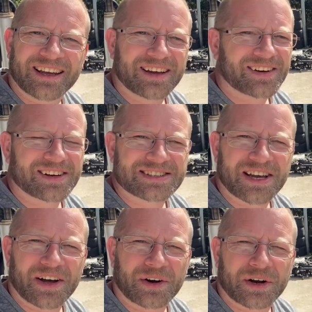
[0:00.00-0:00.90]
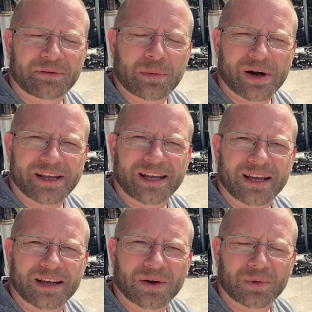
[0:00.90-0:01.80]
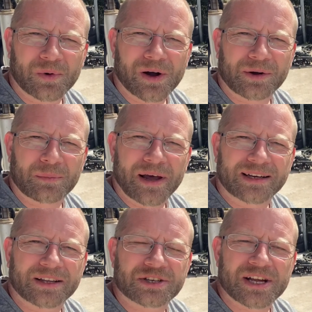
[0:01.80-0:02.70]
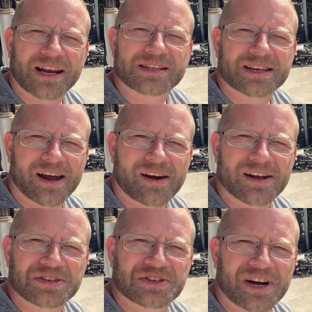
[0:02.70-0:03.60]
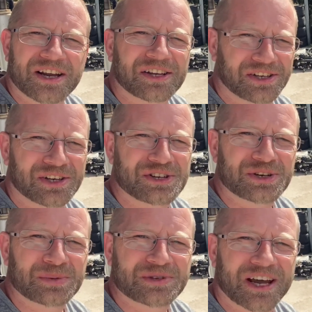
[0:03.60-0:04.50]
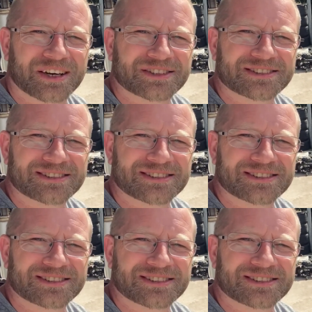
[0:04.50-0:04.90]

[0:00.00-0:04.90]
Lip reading: What's going on, everybody? Welcome back to the Shannon's Garage Australia YouTube channel.